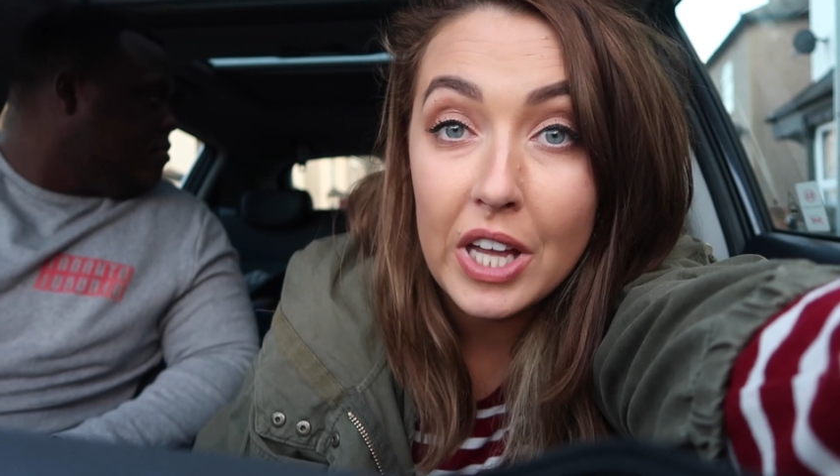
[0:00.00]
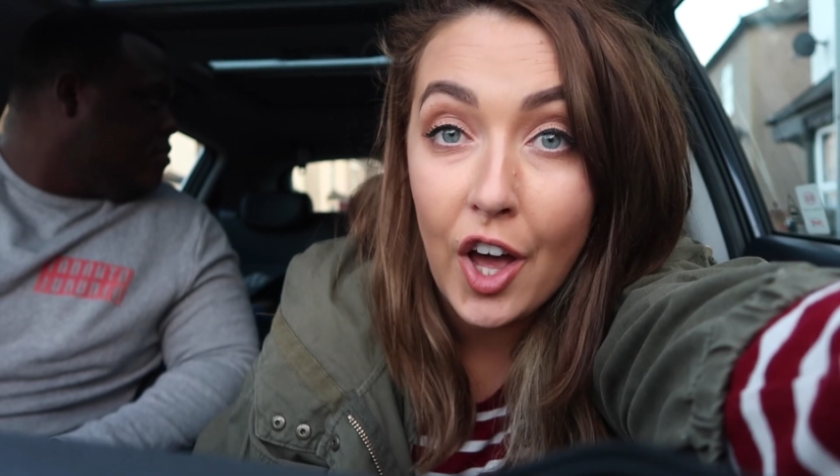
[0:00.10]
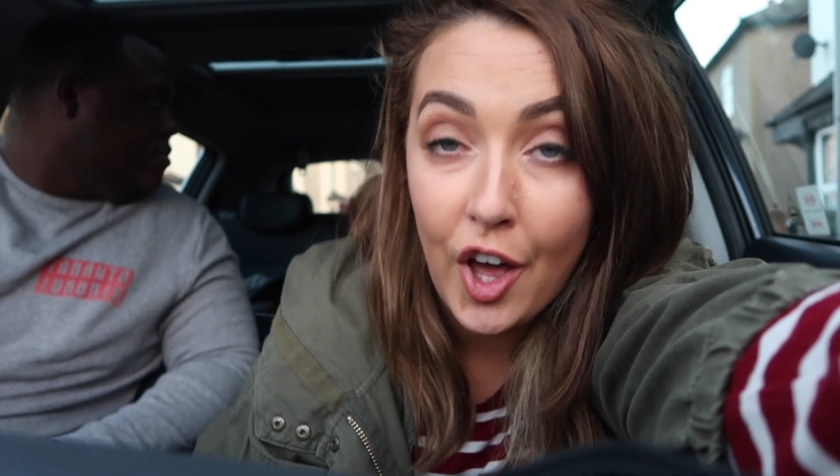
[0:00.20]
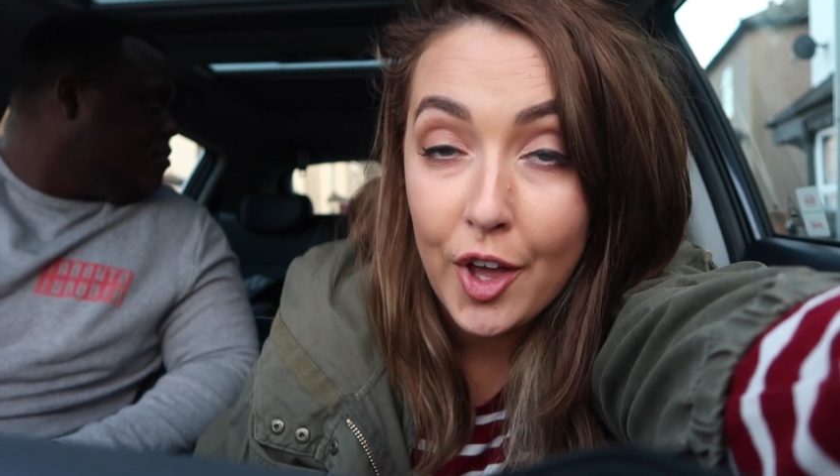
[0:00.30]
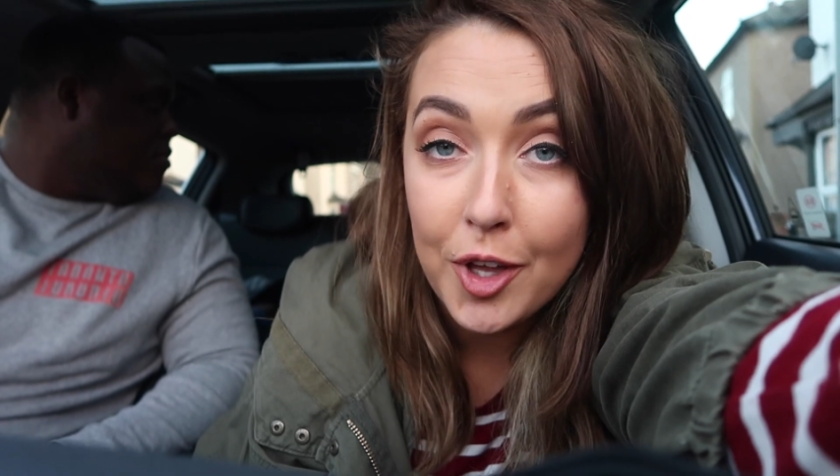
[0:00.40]
We
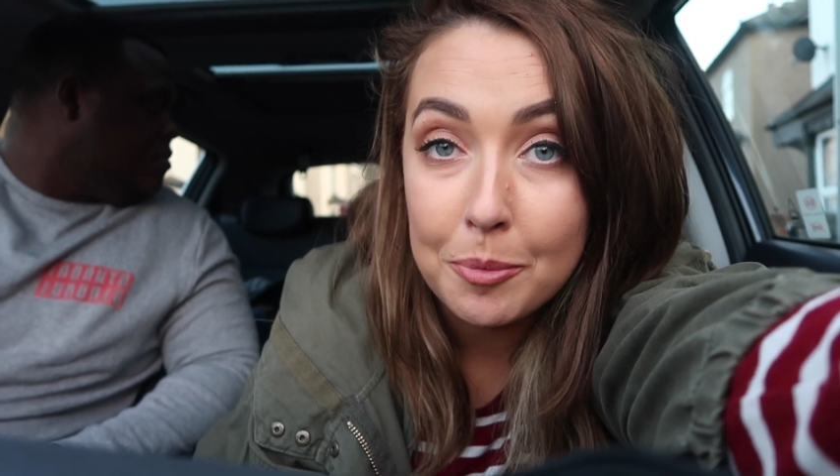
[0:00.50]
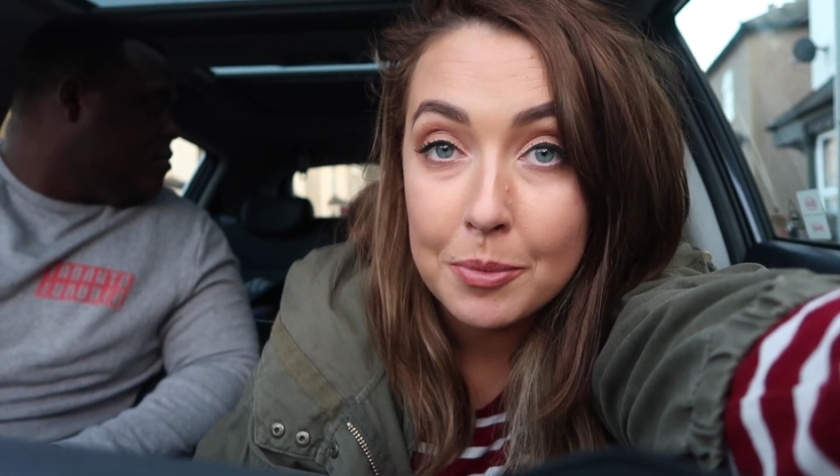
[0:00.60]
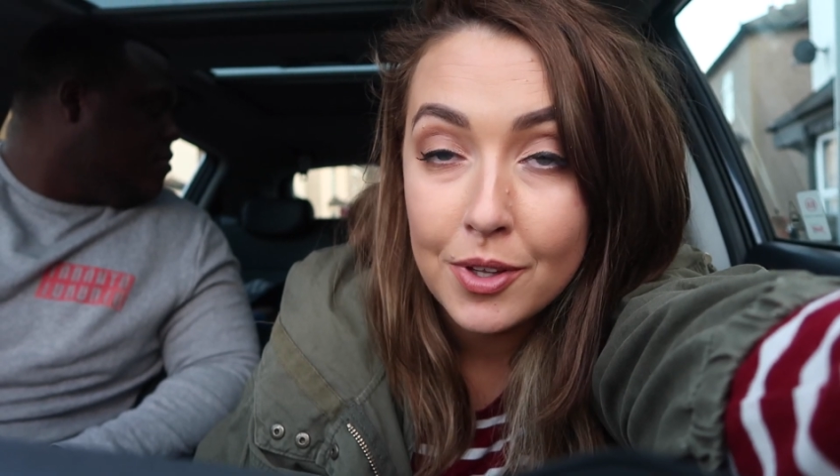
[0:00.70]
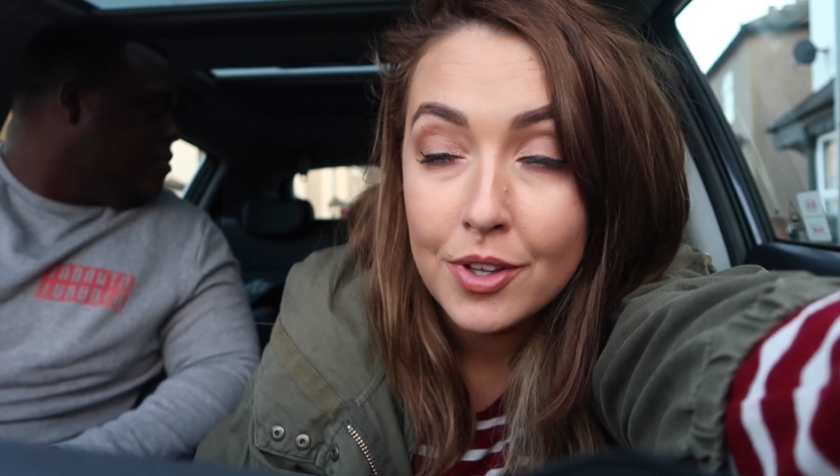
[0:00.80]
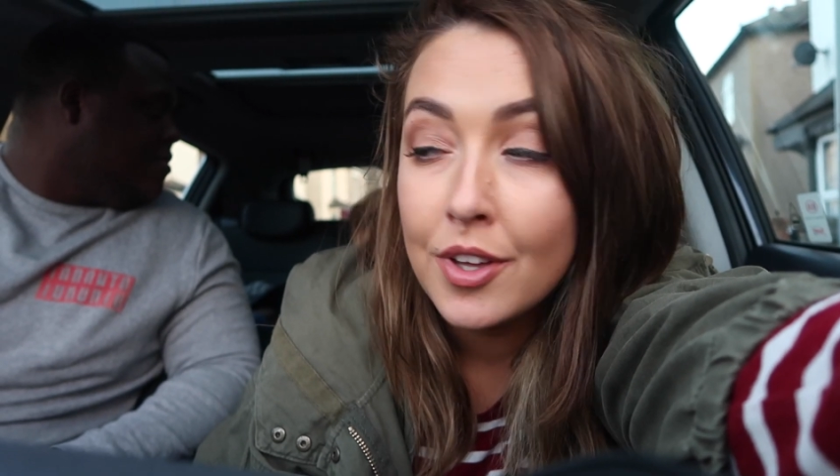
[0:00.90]
are
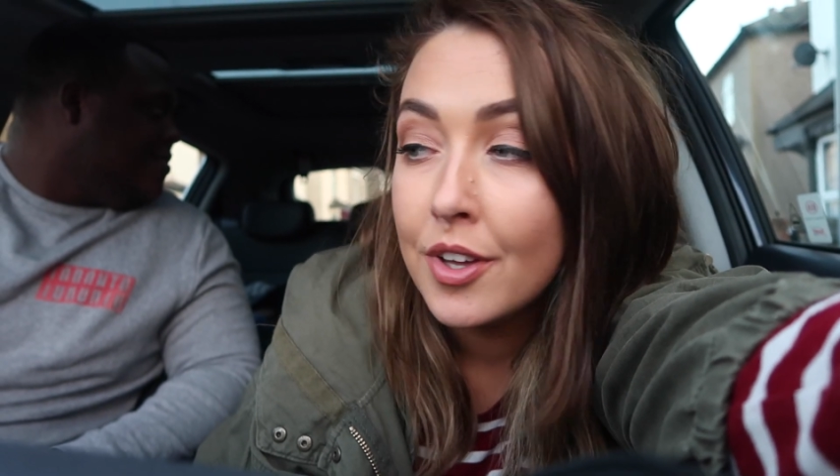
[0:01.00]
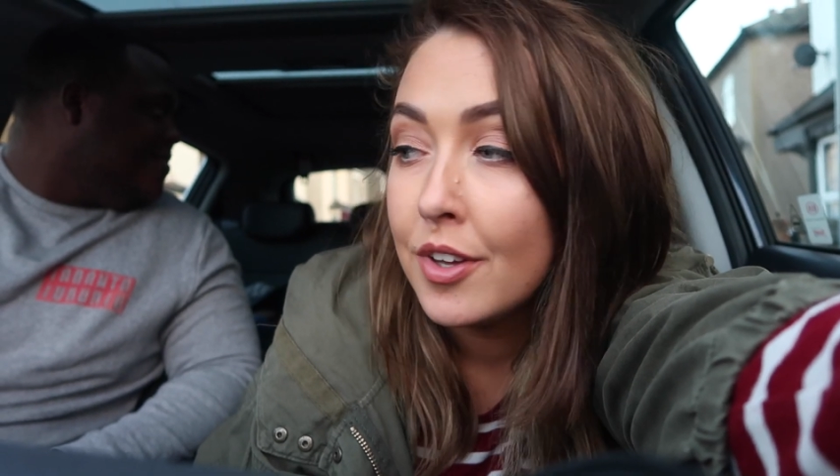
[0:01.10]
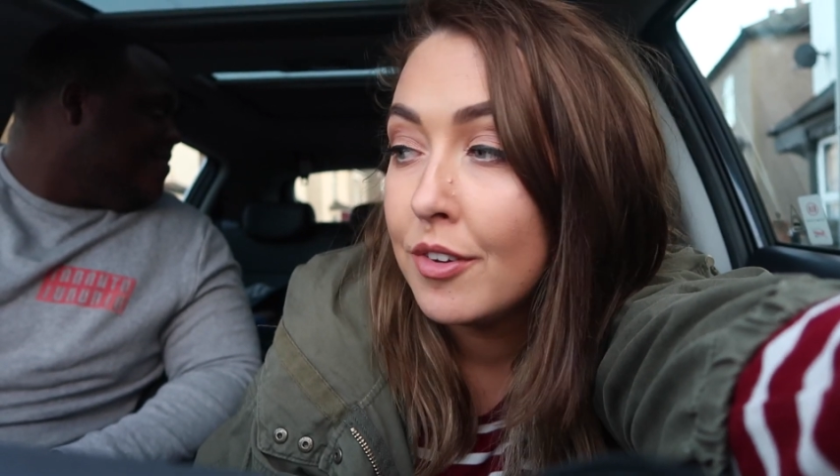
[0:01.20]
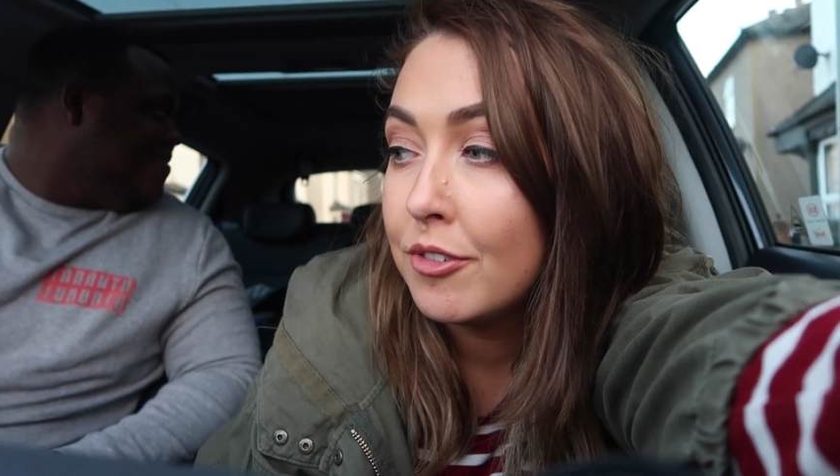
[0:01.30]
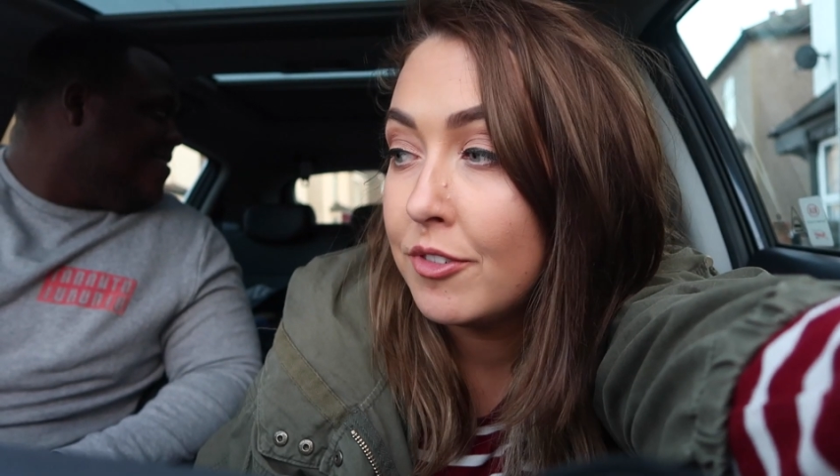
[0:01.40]
home.
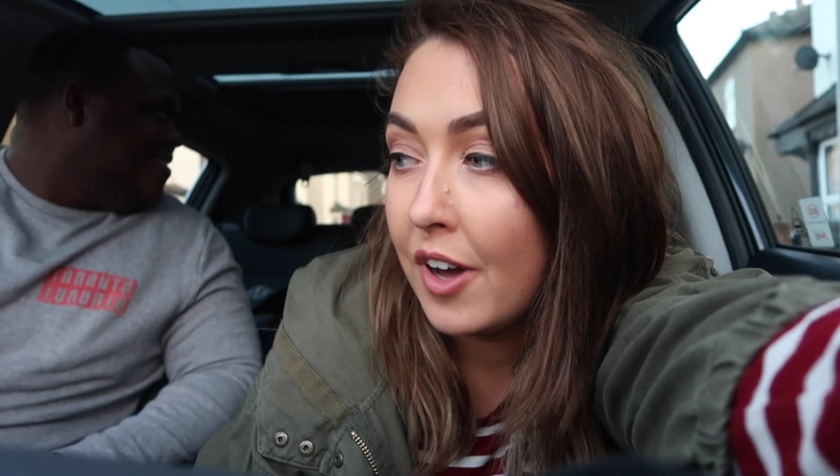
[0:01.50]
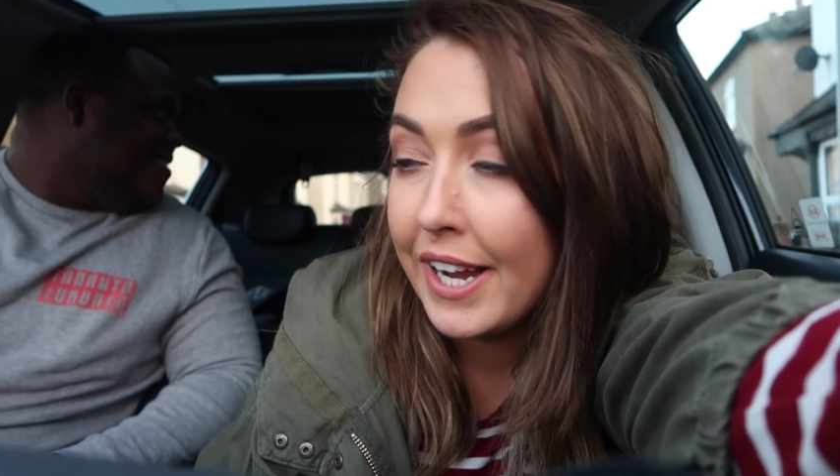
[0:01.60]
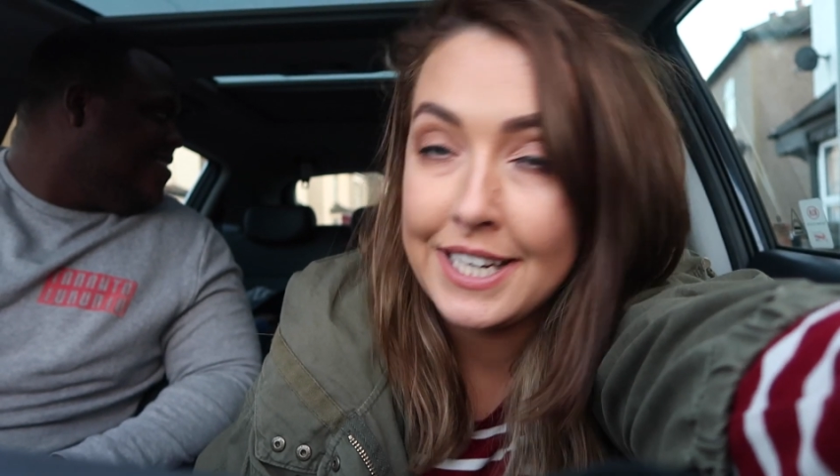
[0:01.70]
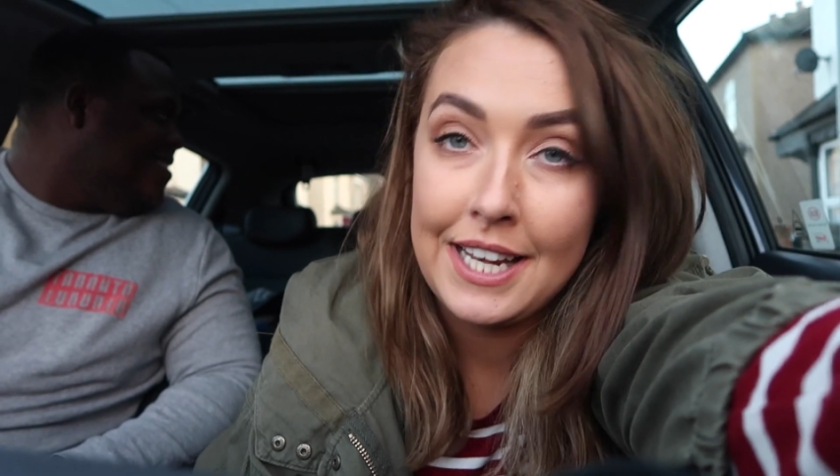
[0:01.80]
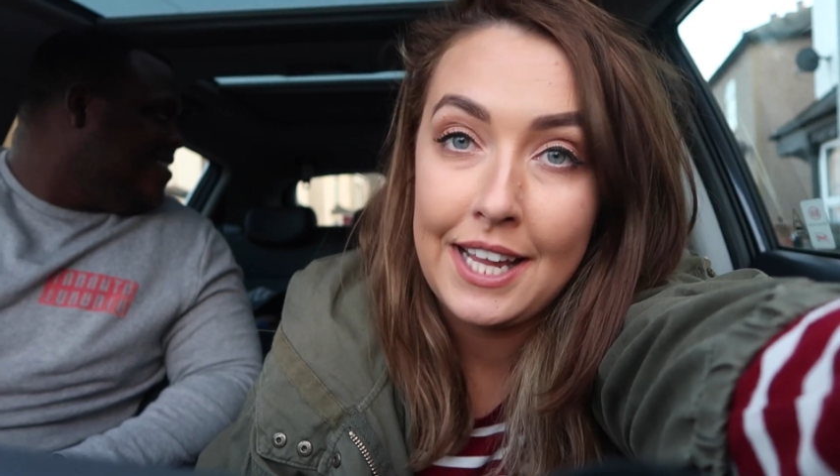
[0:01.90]
What?
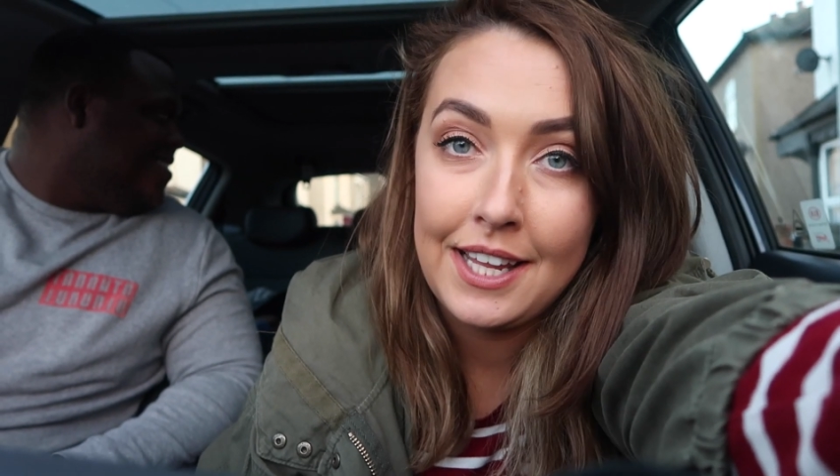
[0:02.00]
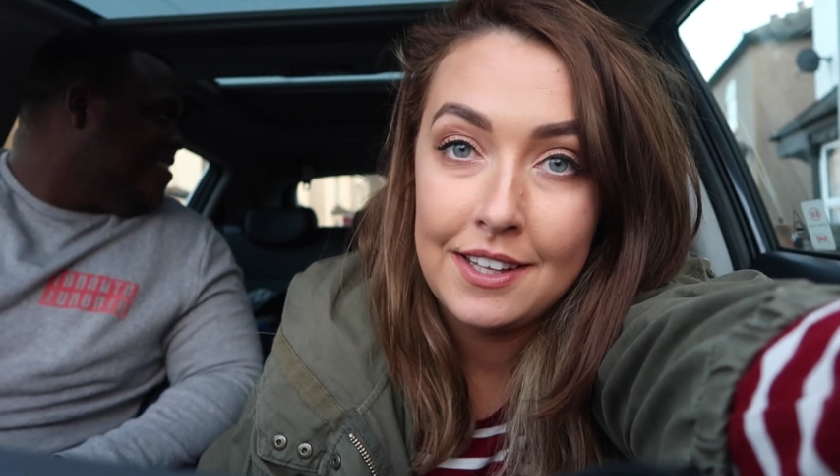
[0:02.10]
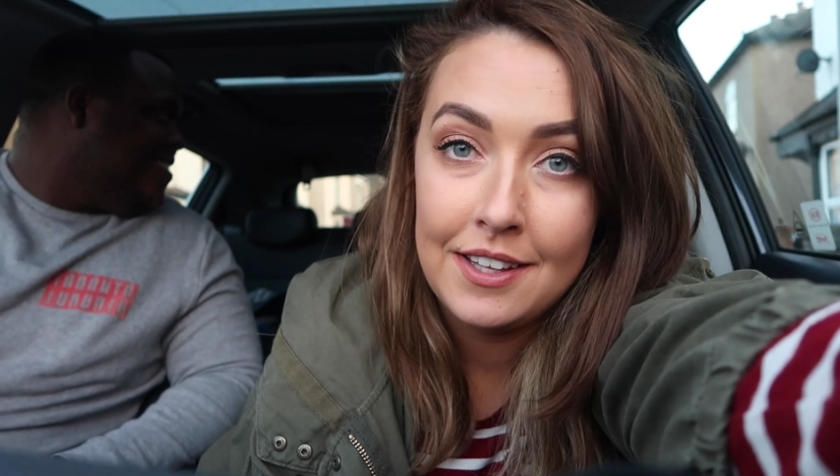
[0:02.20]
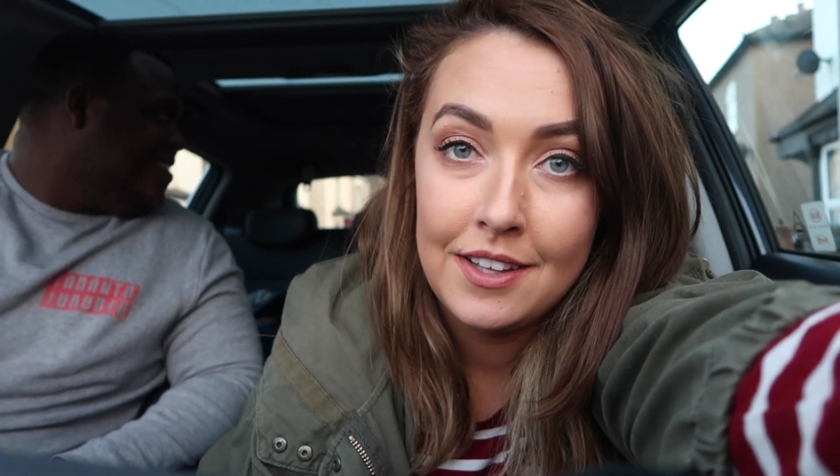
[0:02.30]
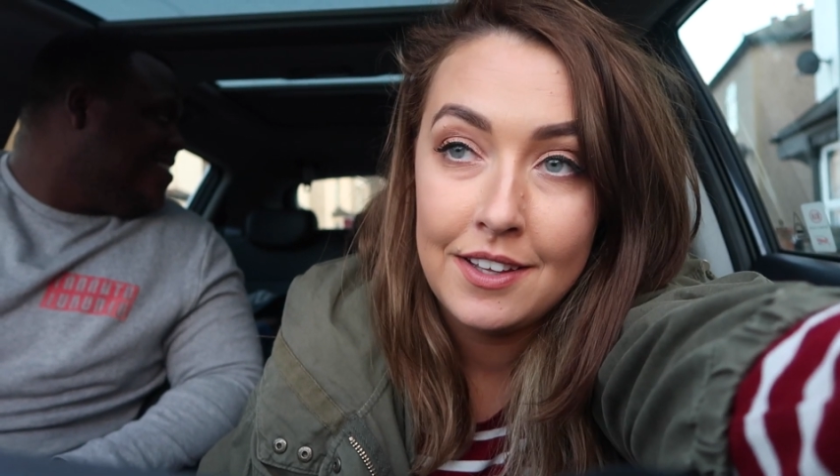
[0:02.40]
Finally.